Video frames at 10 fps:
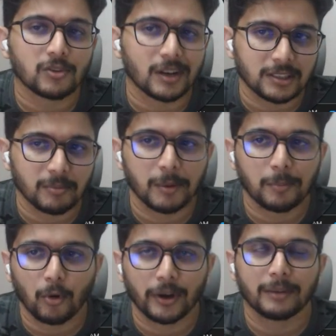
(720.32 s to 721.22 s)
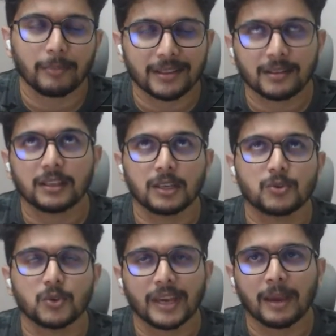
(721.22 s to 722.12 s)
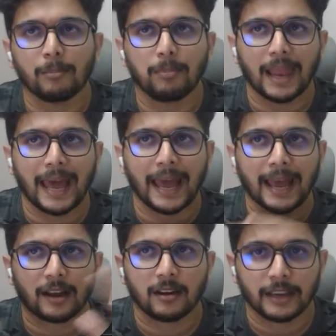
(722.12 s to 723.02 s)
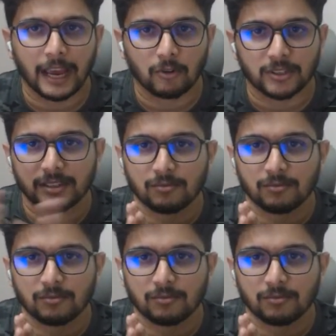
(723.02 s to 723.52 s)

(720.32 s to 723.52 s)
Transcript: So custom endpoint basically gives you a blank canvas.